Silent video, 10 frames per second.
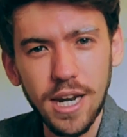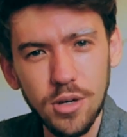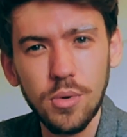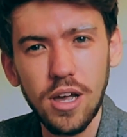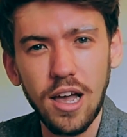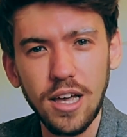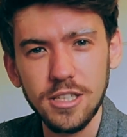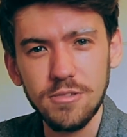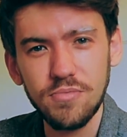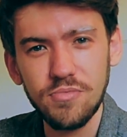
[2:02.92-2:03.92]
better word
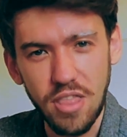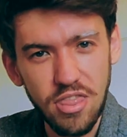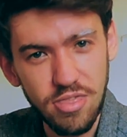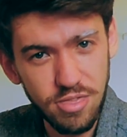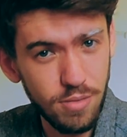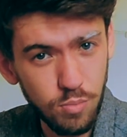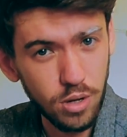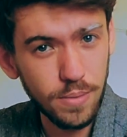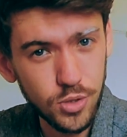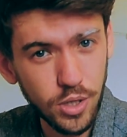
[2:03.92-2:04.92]
for
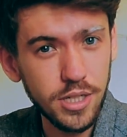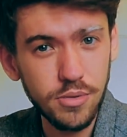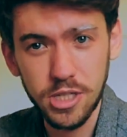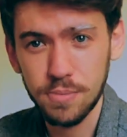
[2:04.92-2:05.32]
what I'm trying to